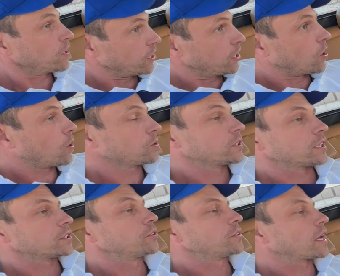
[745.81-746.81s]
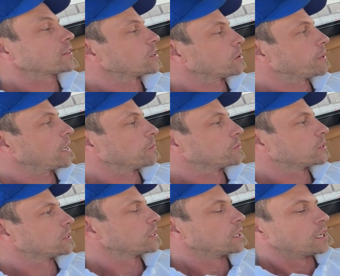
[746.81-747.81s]
going to hold it at 2,000 RPMs.
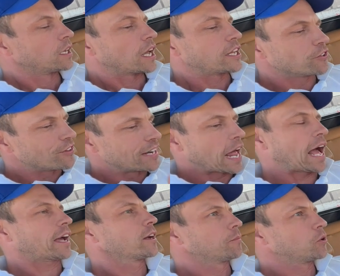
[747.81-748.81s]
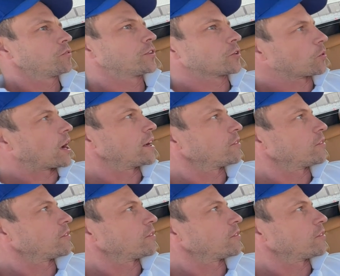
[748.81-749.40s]
And okay. You're not going to move your right